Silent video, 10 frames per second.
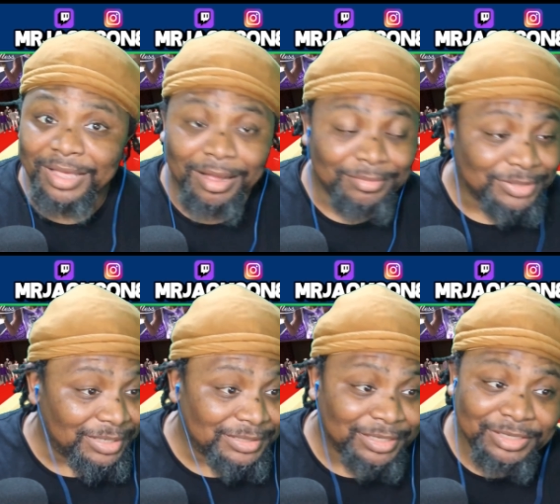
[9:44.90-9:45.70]
I'm
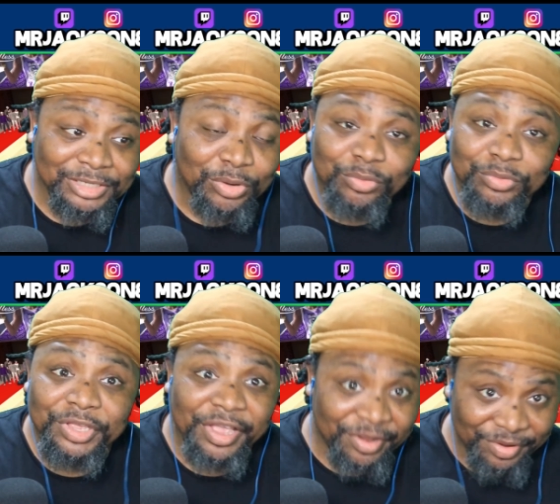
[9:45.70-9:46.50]
trying to tell you, this whole
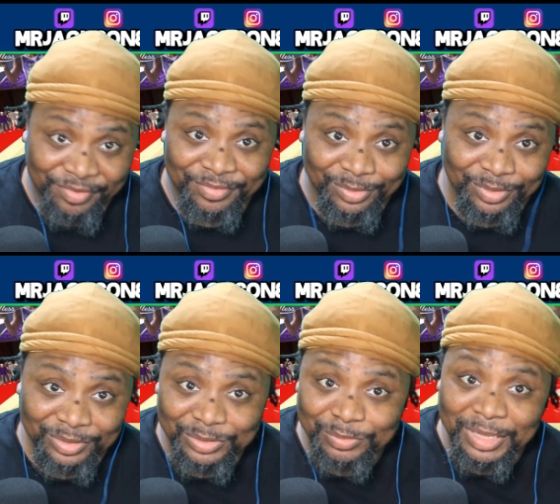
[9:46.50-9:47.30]
year,
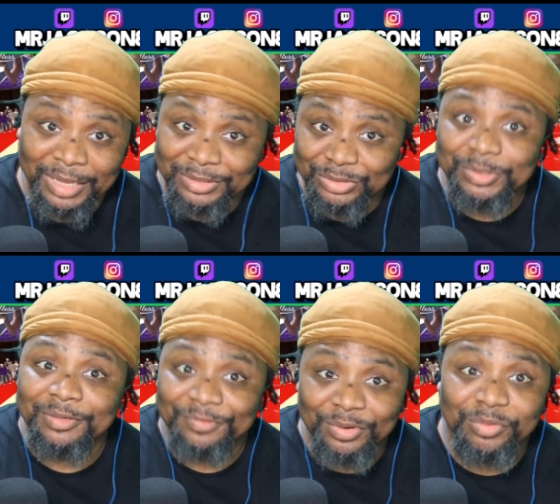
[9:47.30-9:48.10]

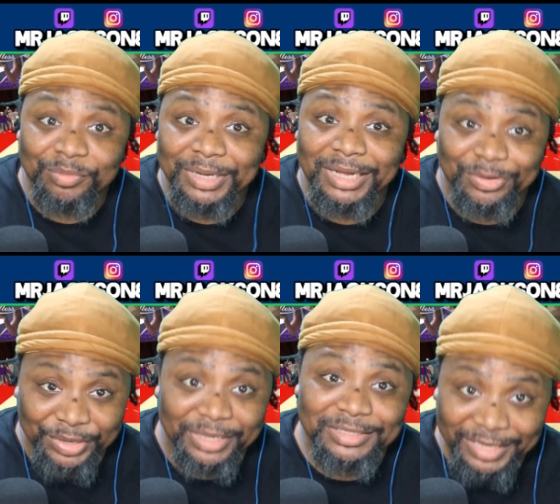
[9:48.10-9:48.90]
2024 will by
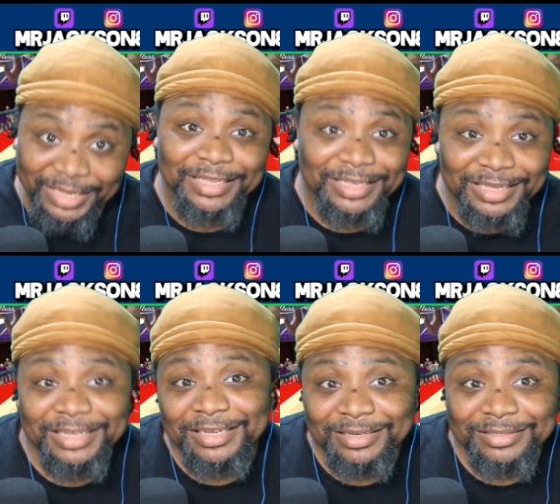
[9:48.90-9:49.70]
quick. It's that
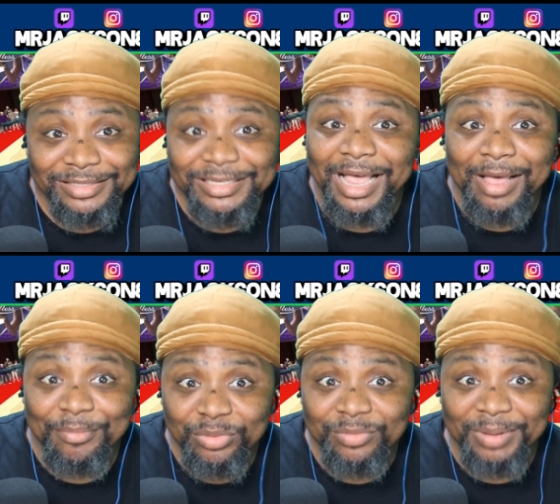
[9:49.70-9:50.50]
time
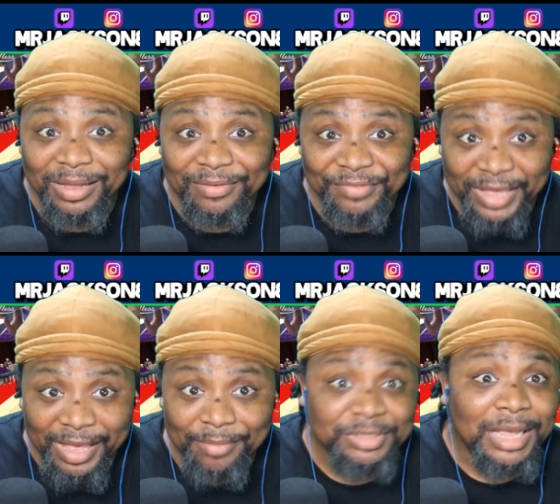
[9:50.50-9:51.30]
move by fat.
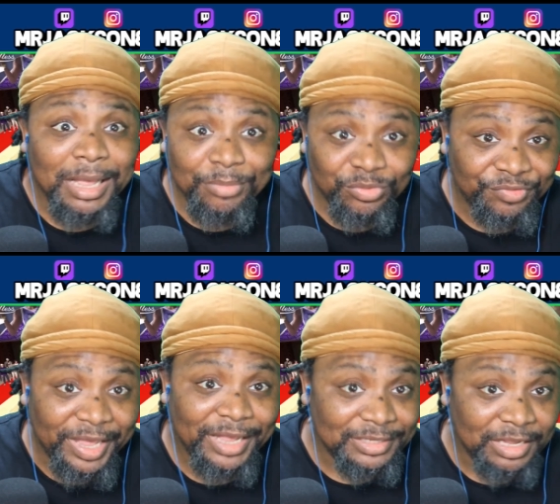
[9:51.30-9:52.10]
Time move
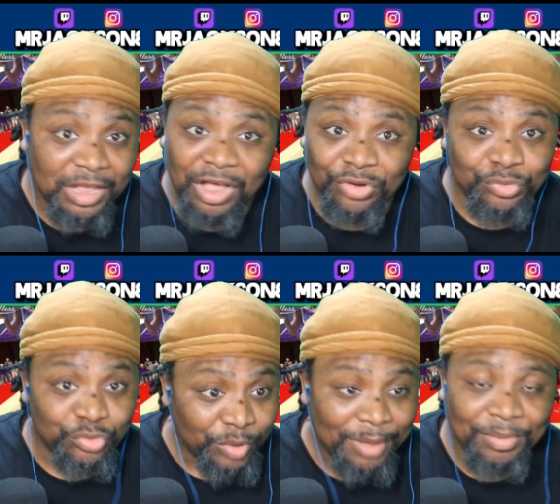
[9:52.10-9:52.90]
fast now. I don't know
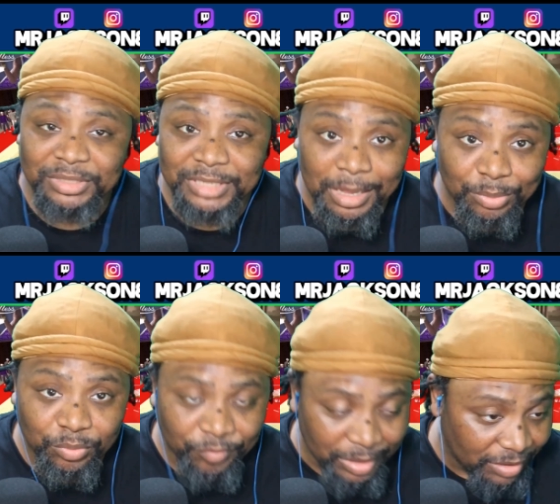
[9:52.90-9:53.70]
why, but time
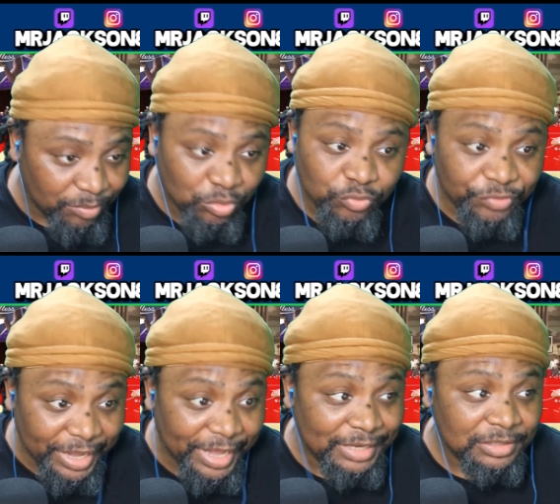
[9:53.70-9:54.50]
move by move
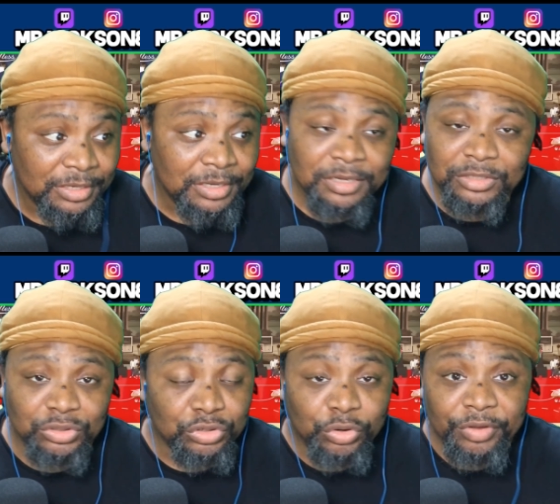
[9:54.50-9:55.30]
fast.
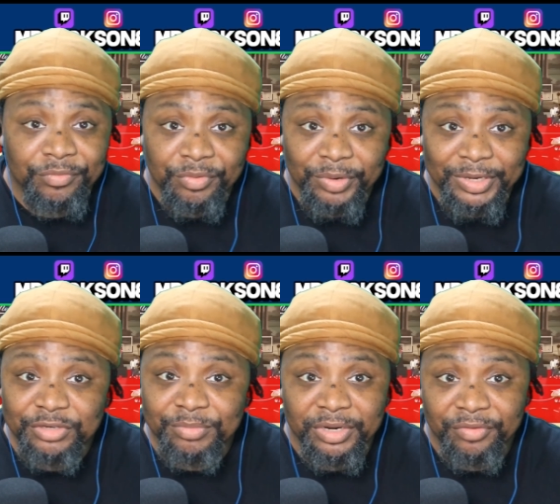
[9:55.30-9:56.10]
So don't even waste
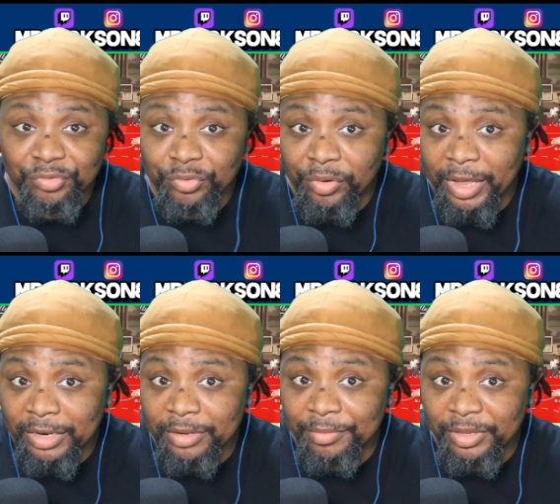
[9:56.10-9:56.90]
your money if you on
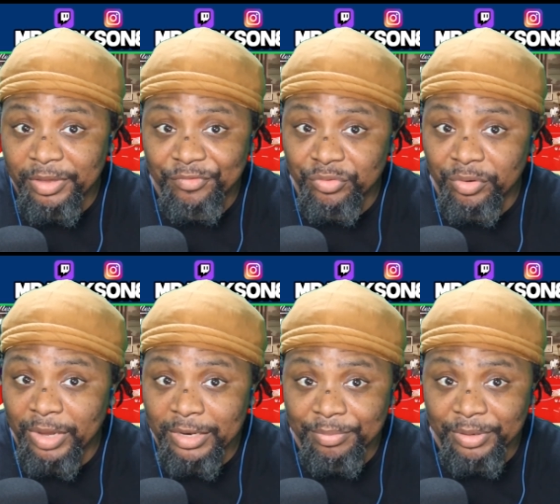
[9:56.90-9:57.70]
highly if you on
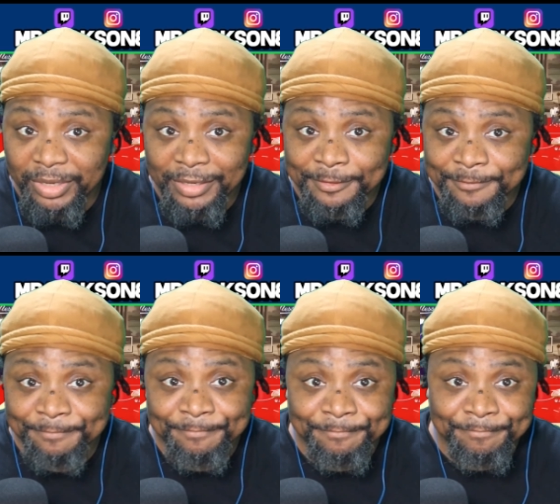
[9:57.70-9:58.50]
highly play.
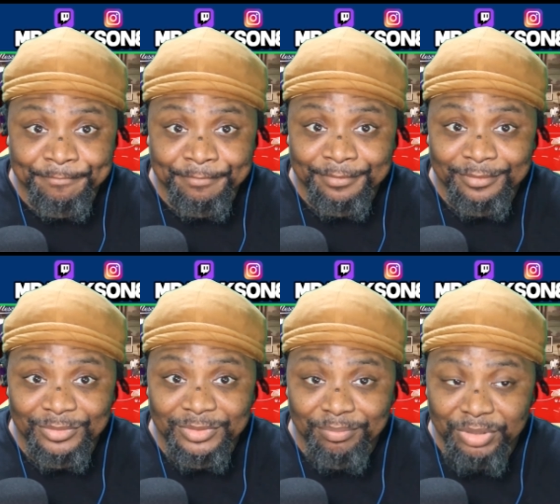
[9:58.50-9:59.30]

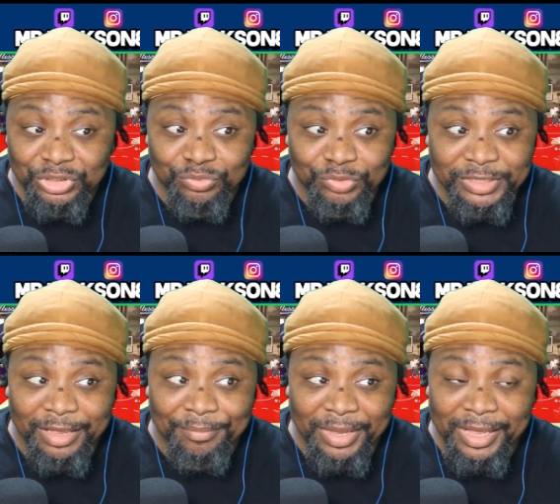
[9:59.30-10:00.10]
But you want
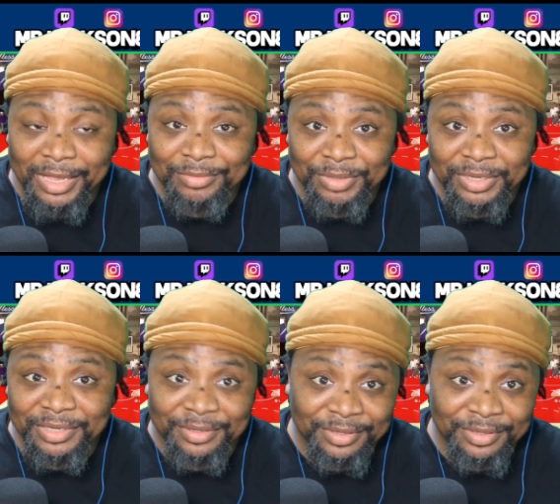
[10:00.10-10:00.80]
that badge, man?